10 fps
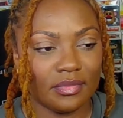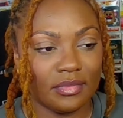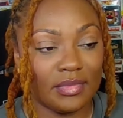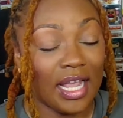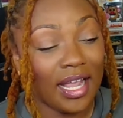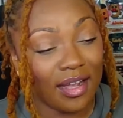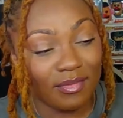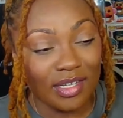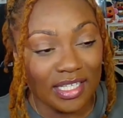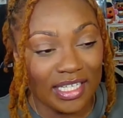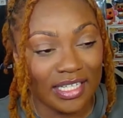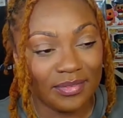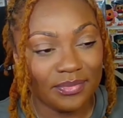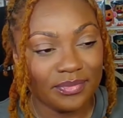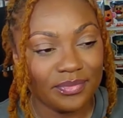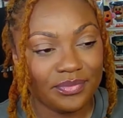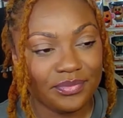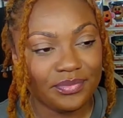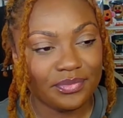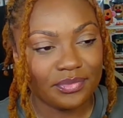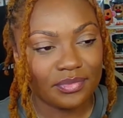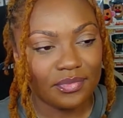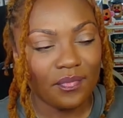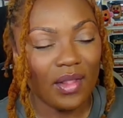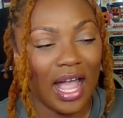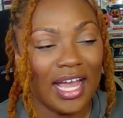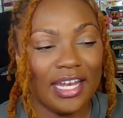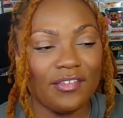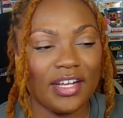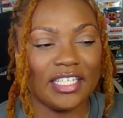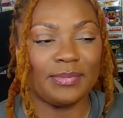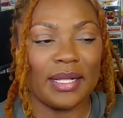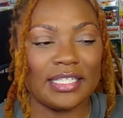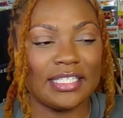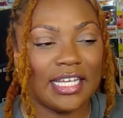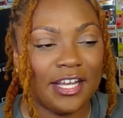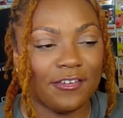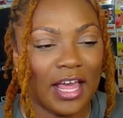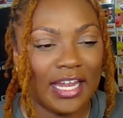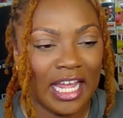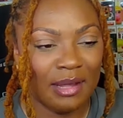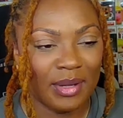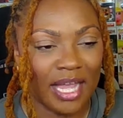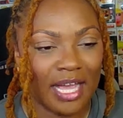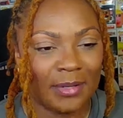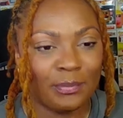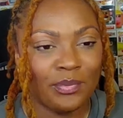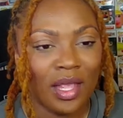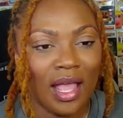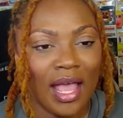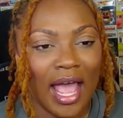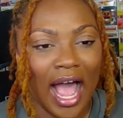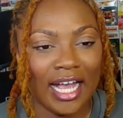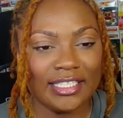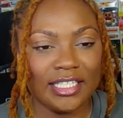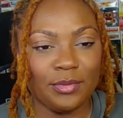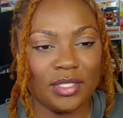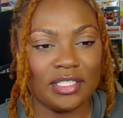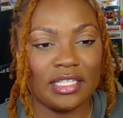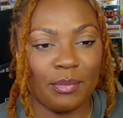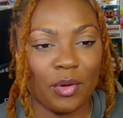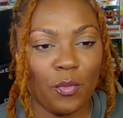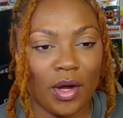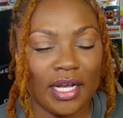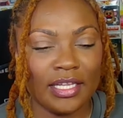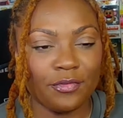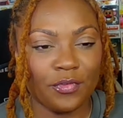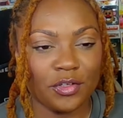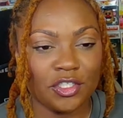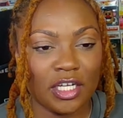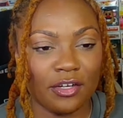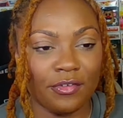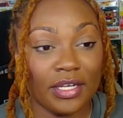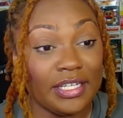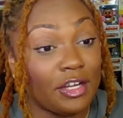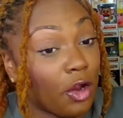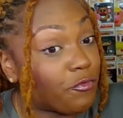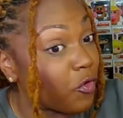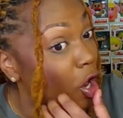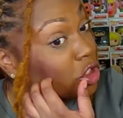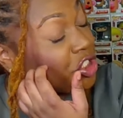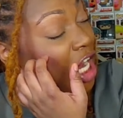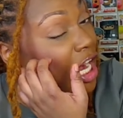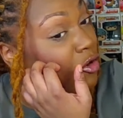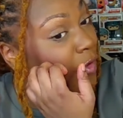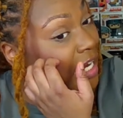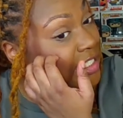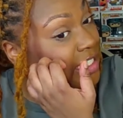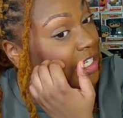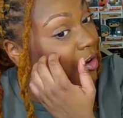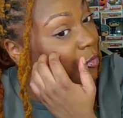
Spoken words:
Damn, really? I never expected to hear that name again. Isley was number one in the first generation of